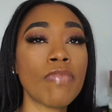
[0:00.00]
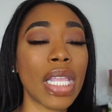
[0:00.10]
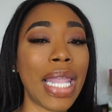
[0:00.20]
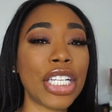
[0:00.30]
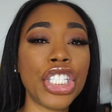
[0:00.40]

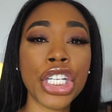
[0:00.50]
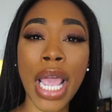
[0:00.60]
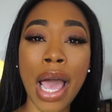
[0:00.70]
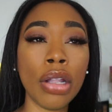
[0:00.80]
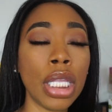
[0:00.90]
like
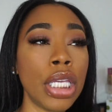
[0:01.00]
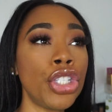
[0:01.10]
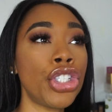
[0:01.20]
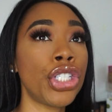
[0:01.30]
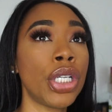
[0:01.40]

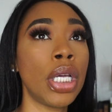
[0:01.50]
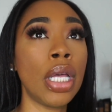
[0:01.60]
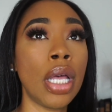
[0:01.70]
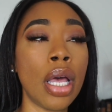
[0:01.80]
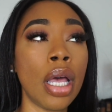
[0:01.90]
challenge,
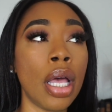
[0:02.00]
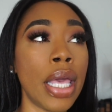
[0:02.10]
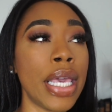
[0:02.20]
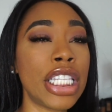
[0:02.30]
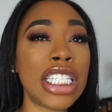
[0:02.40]

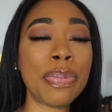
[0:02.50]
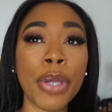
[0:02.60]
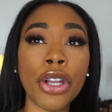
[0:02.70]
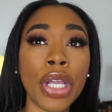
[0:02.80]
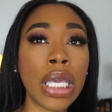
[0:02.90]

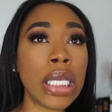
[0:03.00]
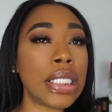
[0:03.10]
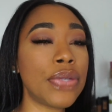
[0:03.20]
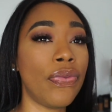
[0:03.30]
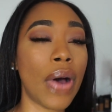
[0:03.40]

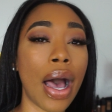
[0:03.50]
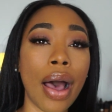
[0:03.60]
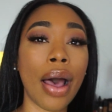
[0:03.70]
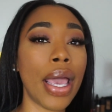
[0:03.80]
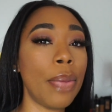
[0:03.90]
experience,
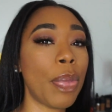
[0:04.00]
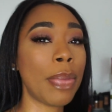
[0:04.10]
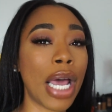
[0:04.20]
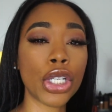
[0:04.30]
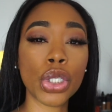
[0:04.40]
vibe. I'm
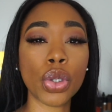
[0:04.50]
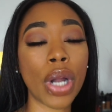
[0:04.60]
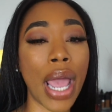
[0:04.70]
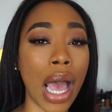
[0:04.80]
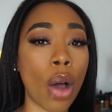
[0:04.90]
not sure
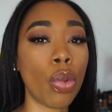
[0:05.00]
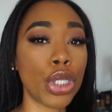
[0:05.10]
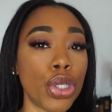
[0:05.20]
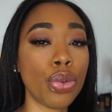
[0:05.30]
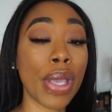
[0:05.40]
how I want
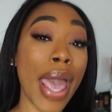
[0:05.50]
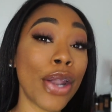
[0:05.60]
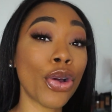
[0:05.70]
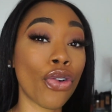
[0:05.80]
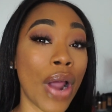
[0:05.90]
to
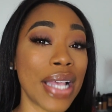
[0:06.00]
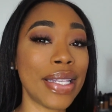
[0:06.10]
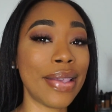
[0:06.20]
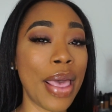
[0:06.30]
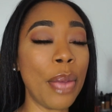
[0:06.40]
categorize
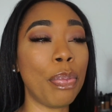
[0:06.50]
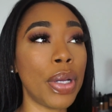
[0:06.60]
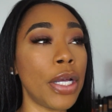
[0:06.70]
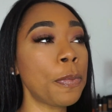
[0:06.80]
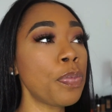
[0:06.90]
it yet,
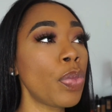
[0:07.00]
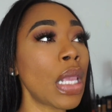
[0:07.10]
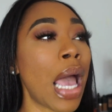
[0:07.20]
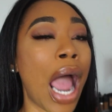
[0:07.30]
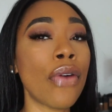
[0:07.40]
but
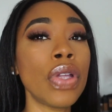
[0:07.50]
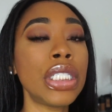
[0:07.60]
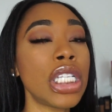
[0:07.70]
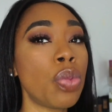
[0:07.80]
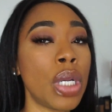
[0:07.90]
I really
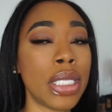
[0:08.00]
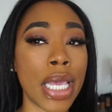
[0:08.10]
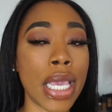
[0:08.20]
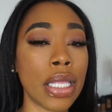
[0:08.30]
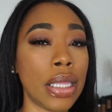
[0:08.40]
just want to
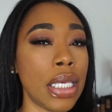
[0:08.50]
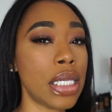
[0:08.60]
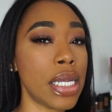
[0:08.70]
take these